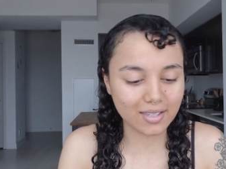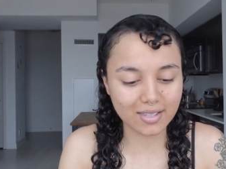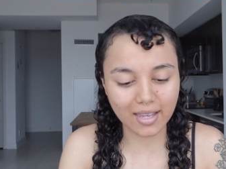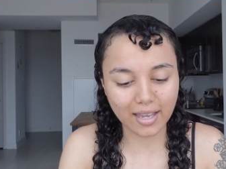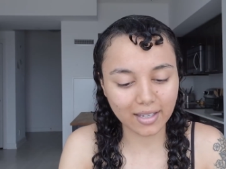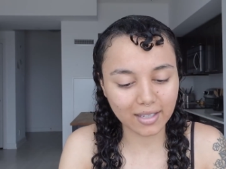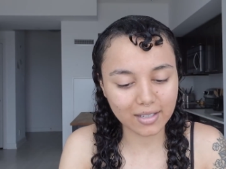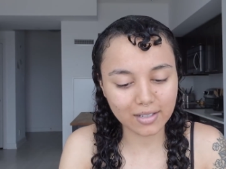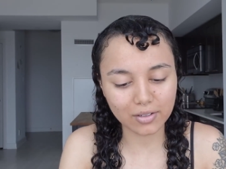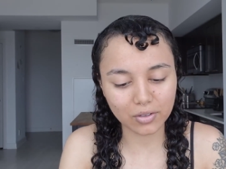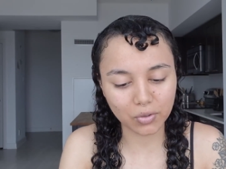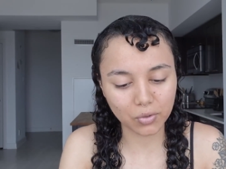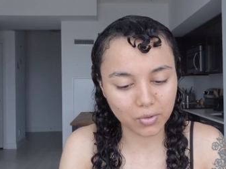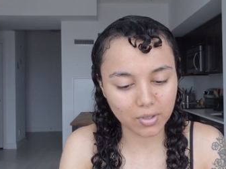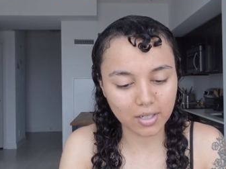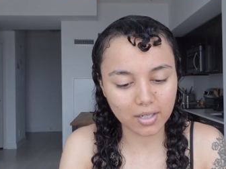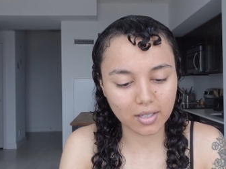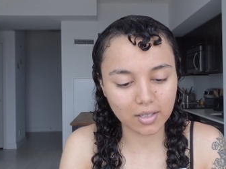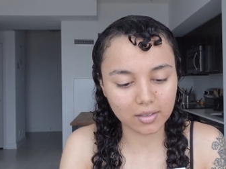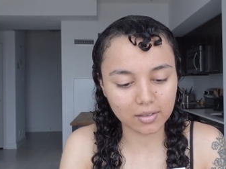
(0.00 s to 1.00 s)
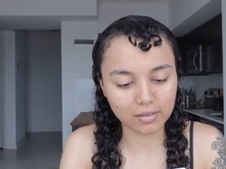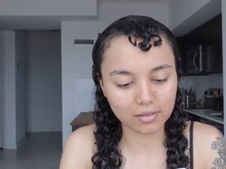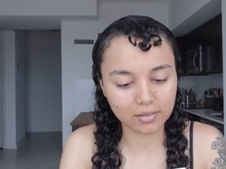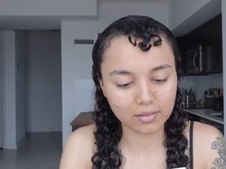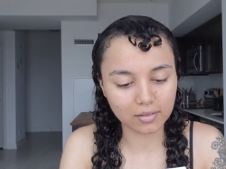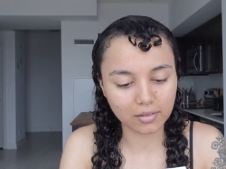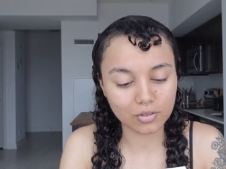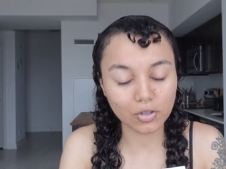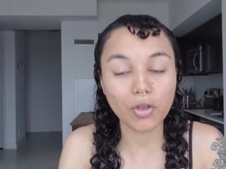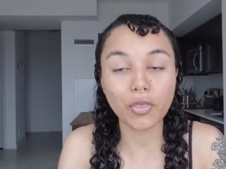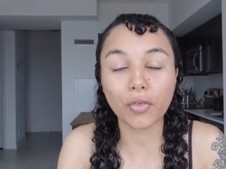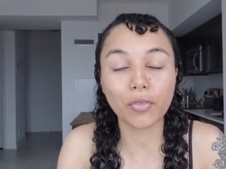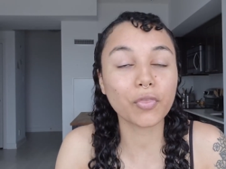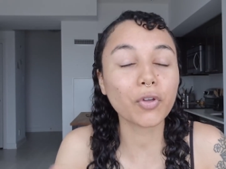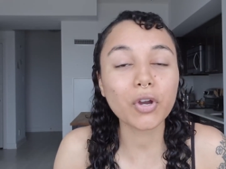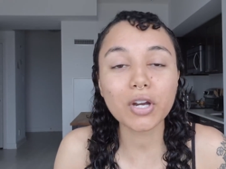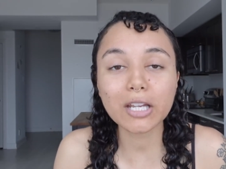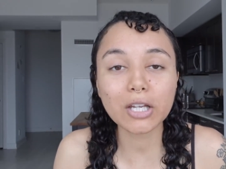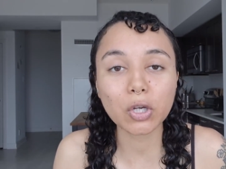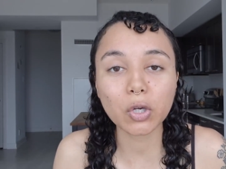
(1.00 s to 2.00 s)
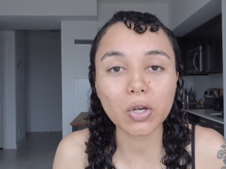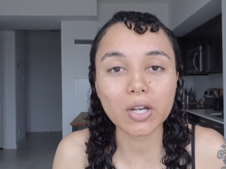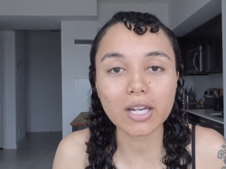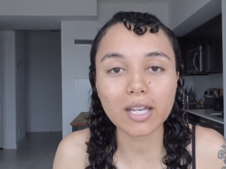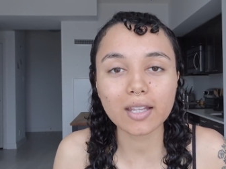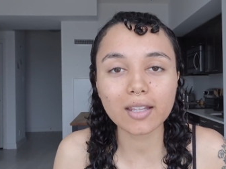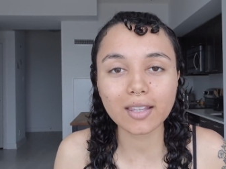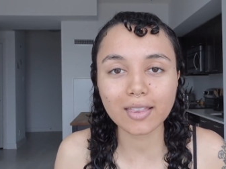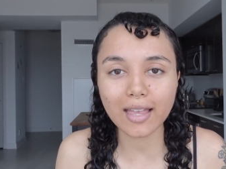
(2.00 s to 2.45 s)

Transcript: second ingredient. Sorry, the third ingredient.